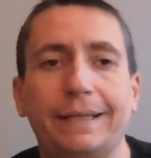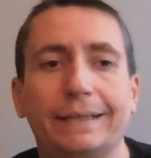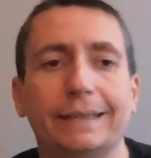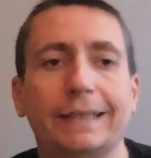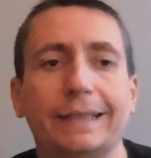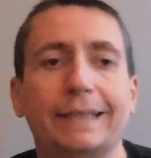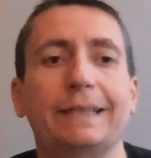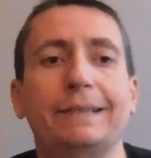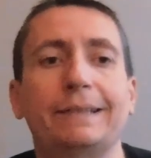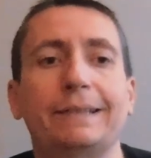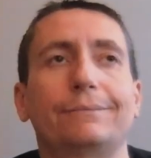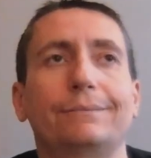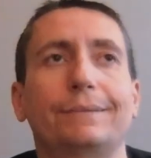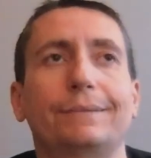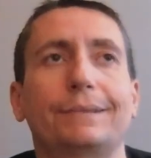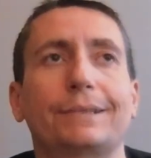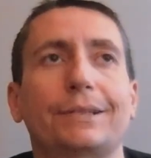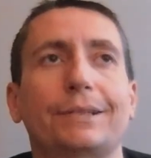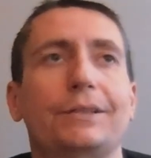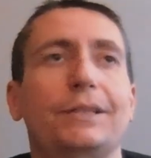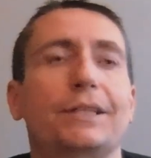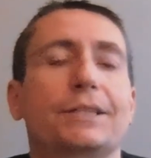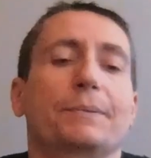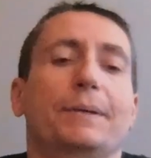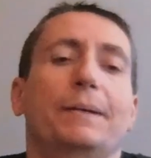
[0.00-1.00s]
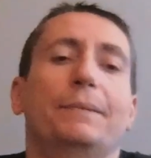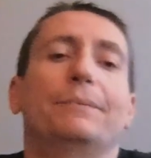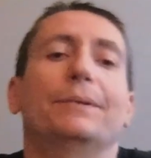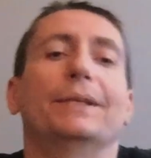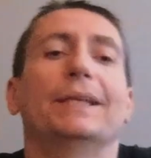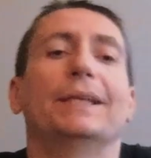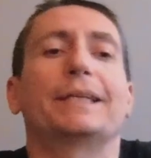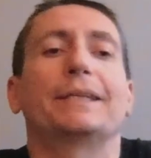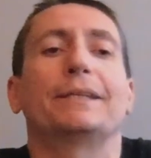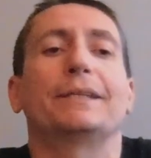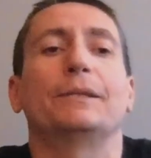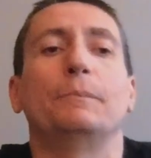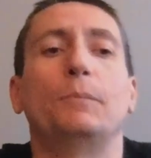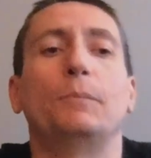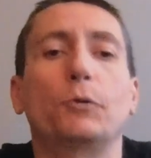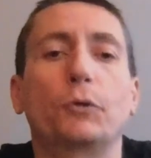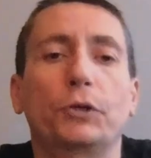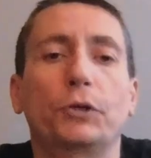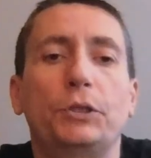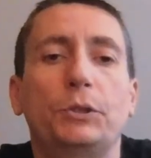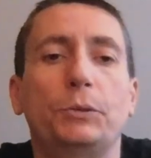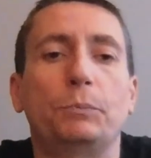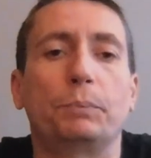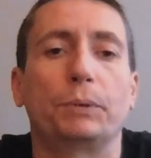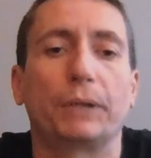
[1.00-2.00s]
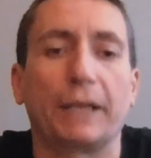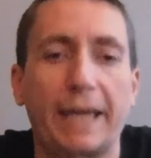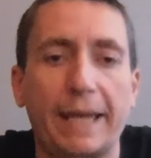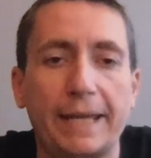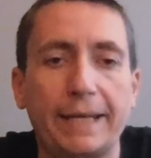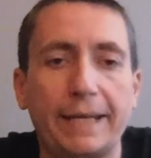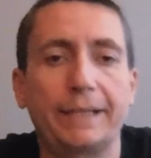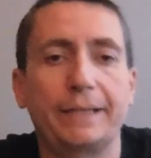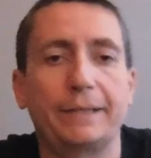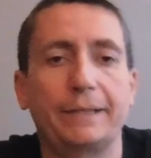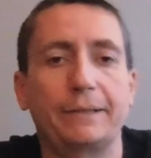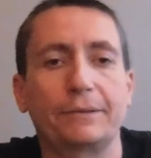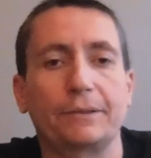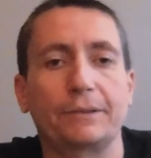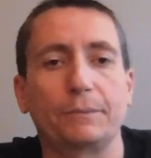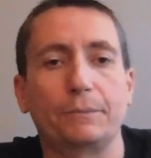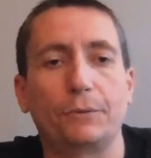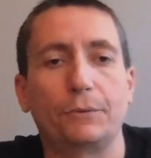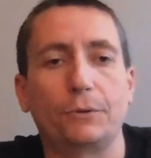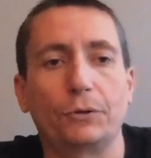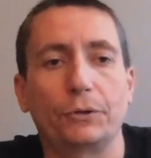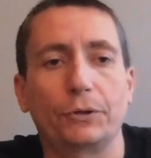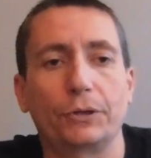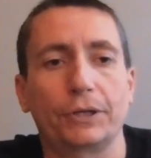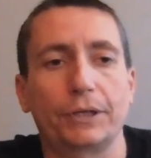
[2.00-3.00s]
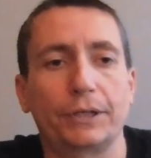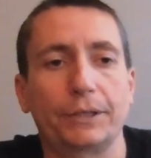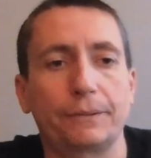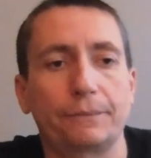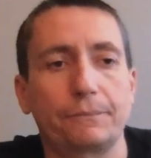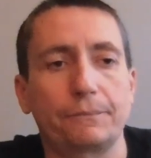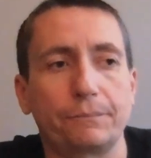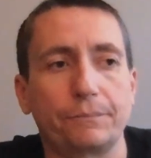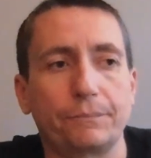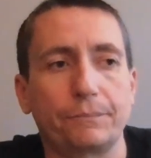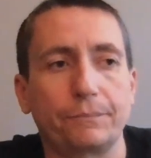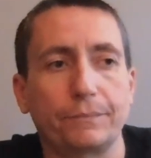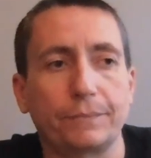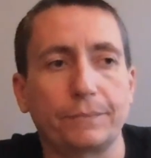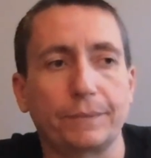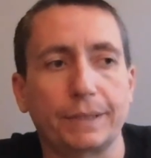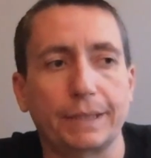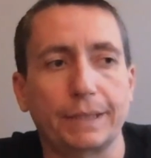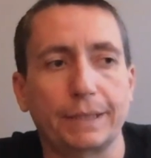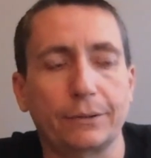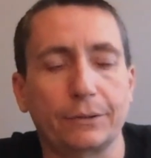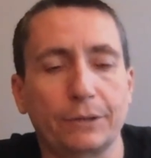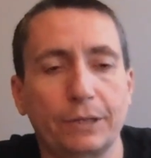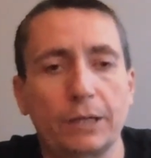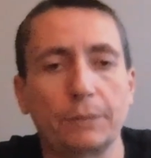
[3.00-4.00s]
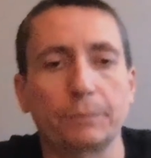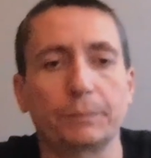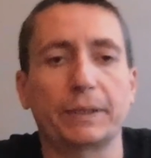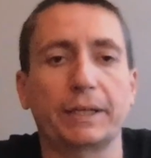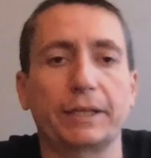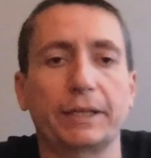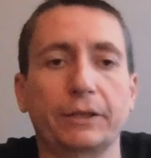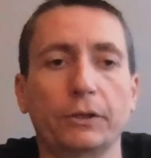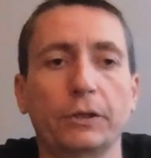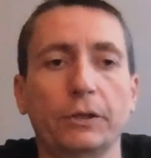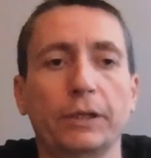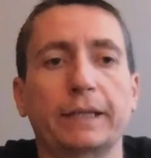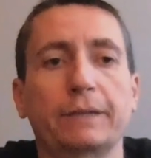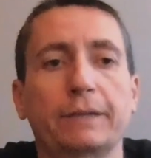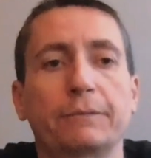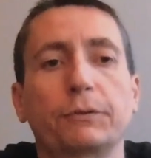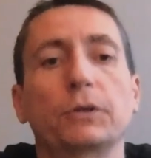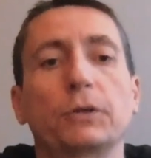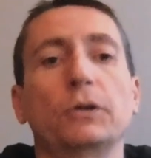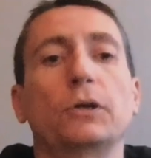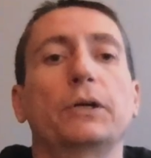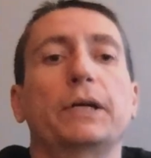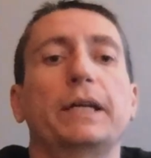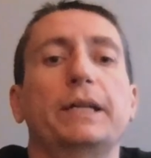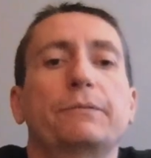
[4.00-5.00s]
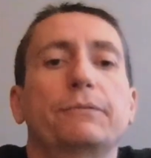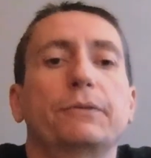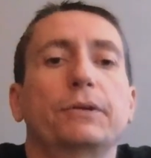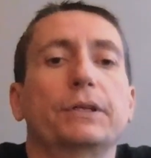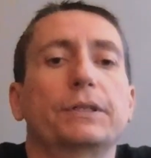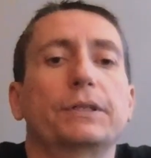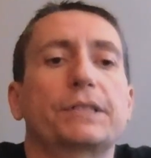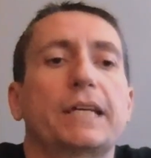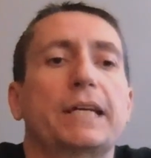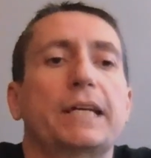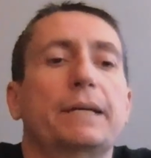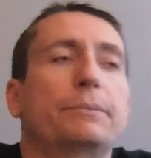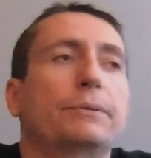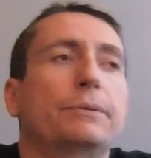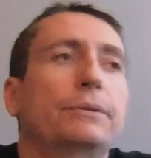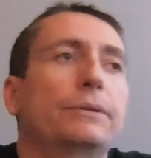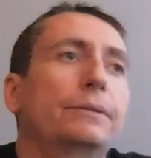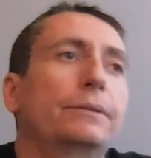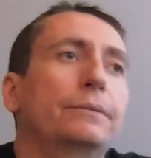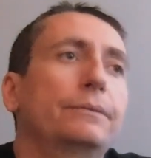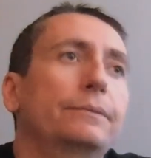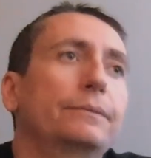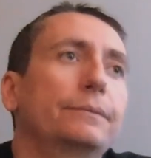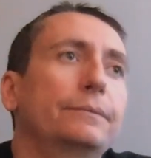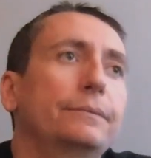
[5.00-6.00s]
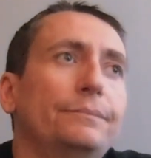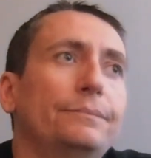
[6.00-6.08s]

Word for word: like, it's hard to explain, but like the more you plan it, the more it'll help later. Like, for example,